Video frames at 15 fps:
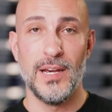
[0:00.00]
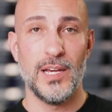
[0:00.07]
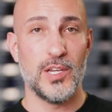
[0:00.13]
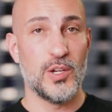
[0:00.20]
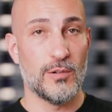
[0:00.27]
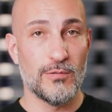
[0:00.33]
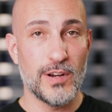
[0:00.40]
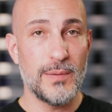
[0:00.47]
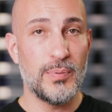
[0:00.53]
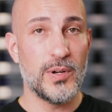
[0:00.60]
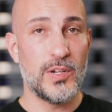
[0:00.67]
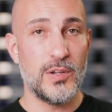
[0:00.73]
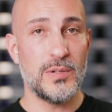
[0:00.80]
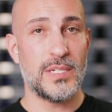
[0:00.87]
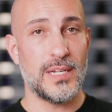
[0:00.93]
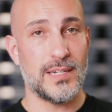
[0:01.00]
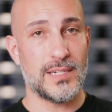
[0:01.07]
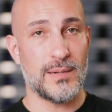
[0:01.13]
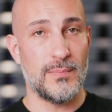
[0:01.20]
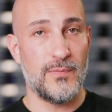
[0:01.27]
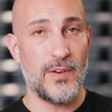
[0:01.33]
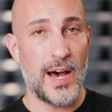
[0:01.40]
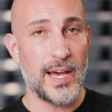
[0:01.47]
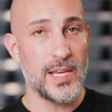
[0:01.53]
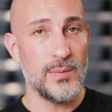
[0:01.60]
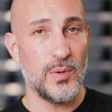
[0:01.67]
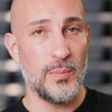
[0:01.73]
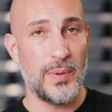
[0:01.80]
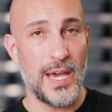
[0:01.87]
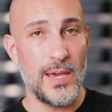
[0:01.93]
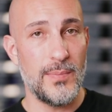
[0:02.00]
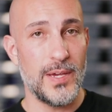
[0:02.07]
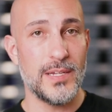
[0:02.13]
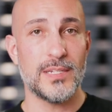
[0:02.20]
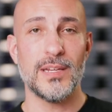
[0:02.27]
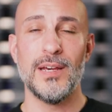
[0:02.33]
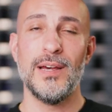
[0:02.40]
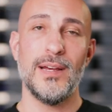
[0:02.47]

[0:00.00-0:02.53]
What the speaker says: You're reproducing some valuable babies.